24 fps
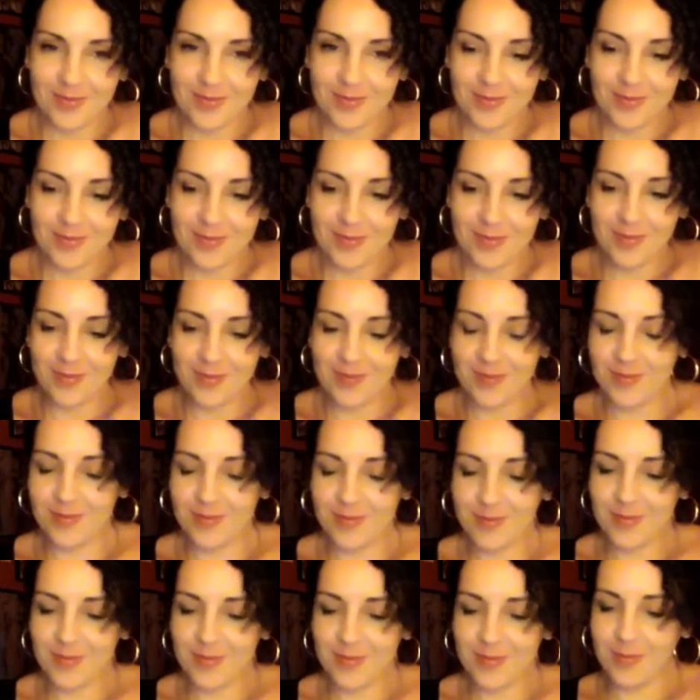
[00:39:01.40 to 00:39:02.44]

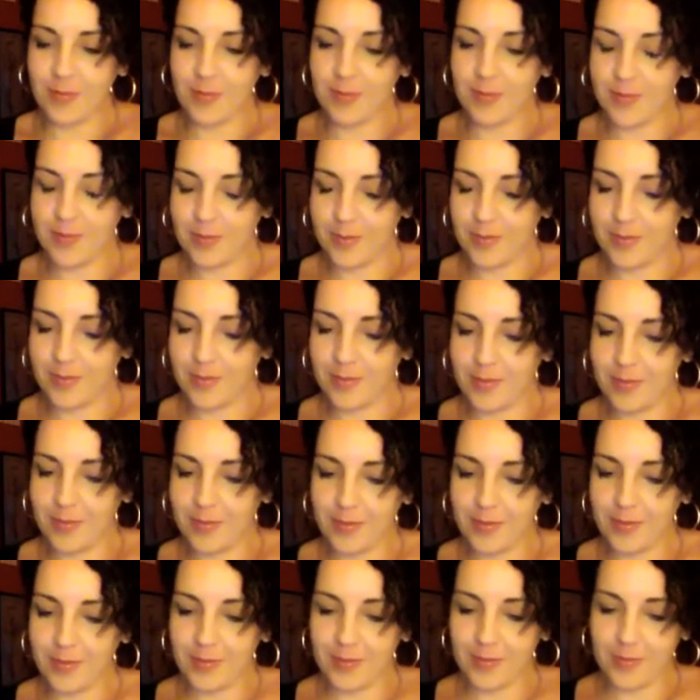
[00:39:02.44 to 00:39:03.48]

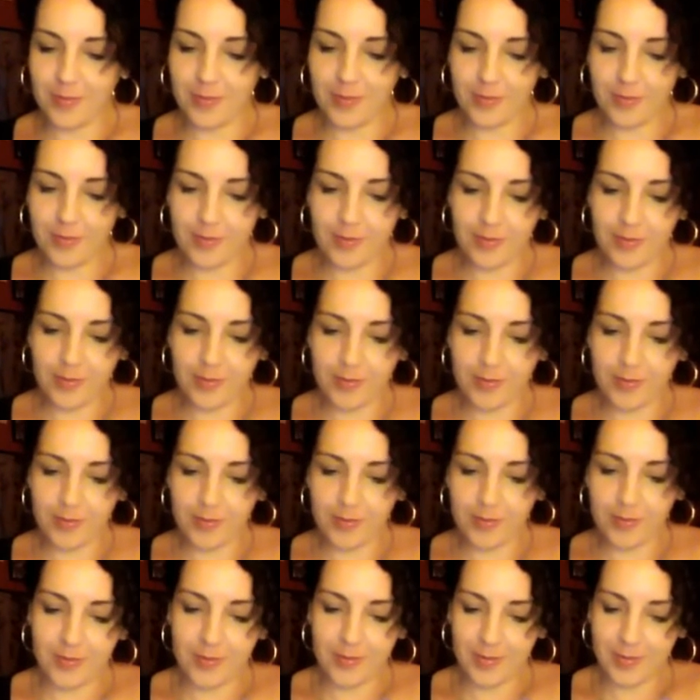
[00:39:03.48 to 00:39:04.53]

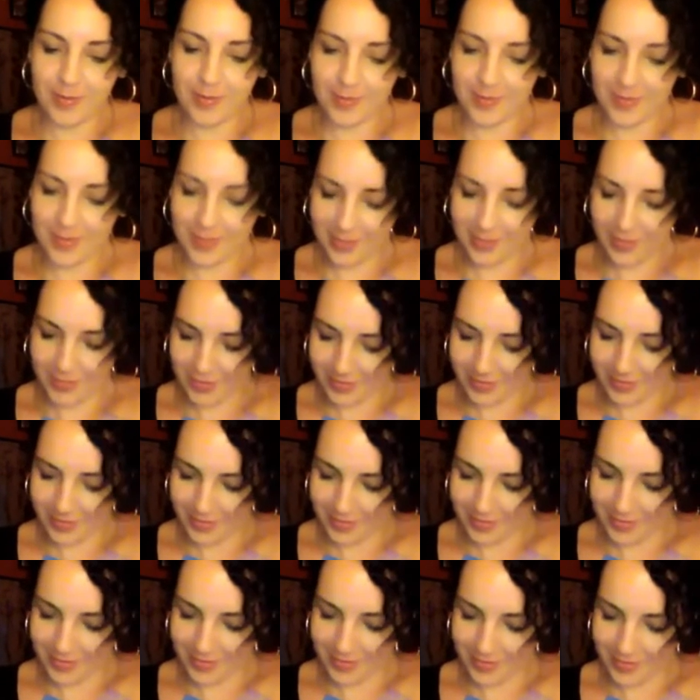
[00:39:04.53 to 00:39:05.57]

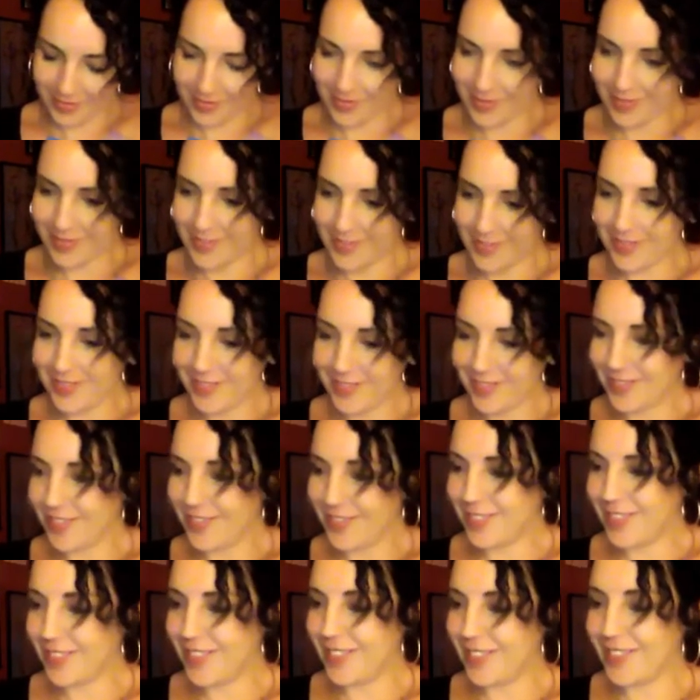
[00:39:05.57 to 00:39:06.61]

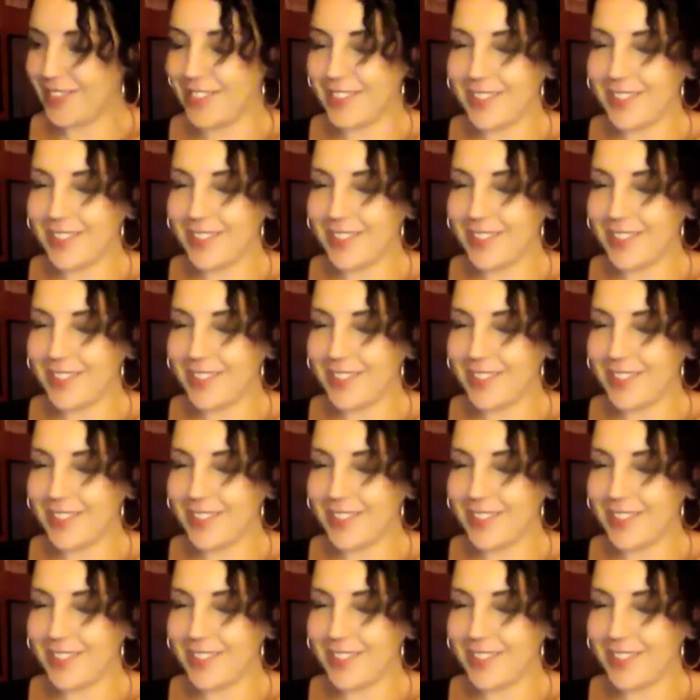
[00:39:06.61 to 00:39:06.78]
[no speech]